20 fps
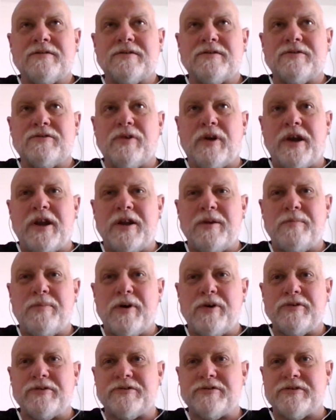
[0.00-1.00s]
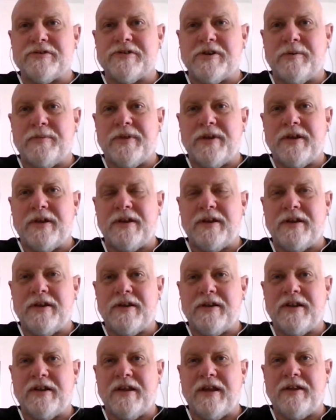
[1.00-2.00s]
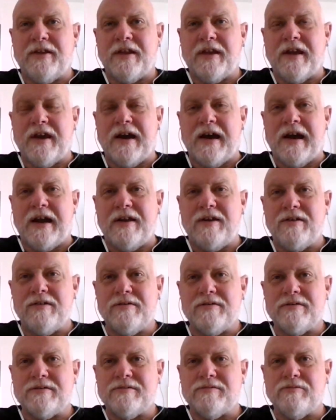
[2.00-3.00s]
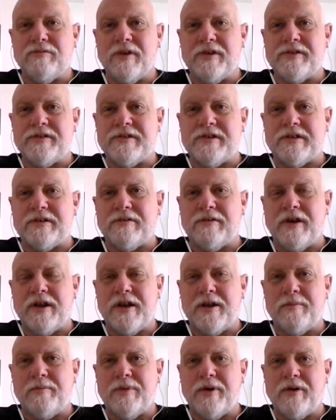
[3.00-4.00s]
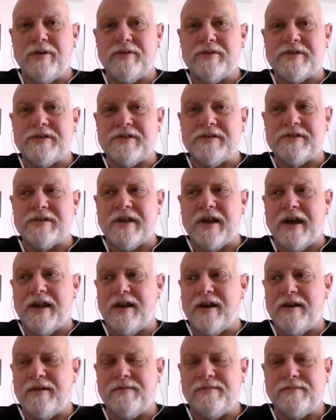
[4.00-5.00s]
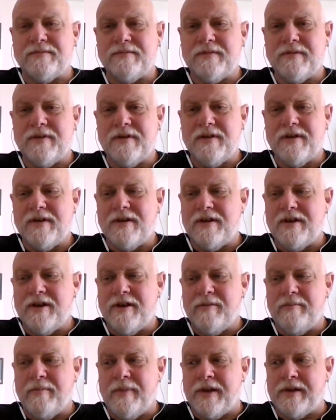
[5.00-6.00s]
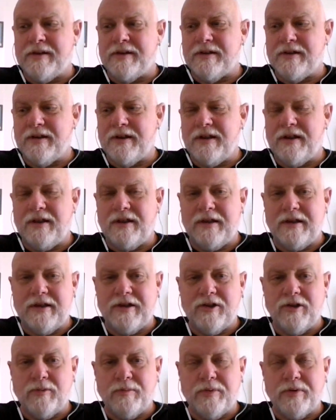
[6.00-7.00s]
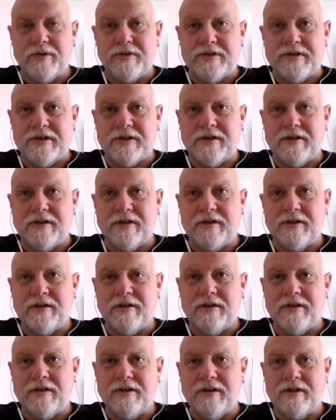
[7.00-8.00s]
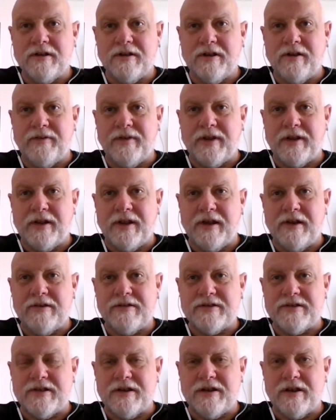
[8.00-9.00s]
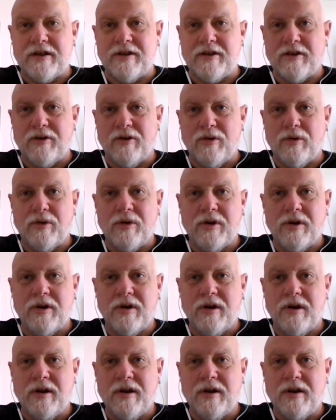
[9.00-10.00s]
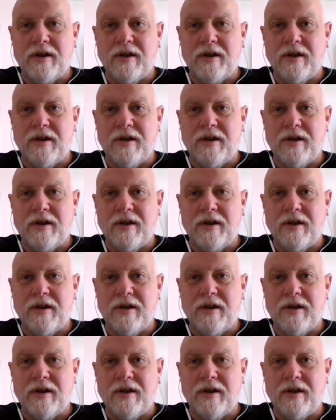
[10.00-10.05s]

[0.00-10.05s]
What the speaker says: trading post or something, and the guy who runs the trading post has got a mentally ill person living there, sitting in the corner,